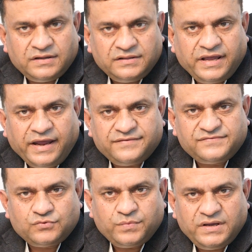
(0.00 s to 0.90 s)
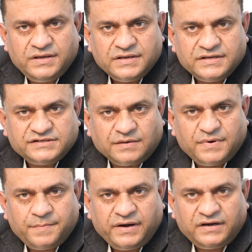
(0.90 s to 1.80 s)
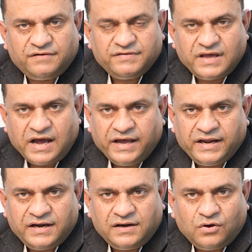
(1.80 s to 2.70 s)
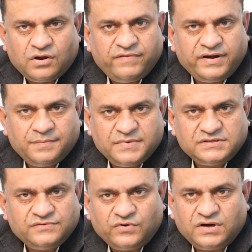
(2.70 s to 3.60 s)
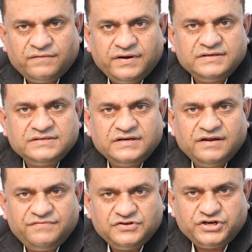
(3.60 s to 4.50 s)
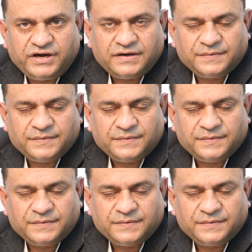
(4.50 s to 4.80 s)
they have to be supplemented with iron or vitamins, whatever is deficient.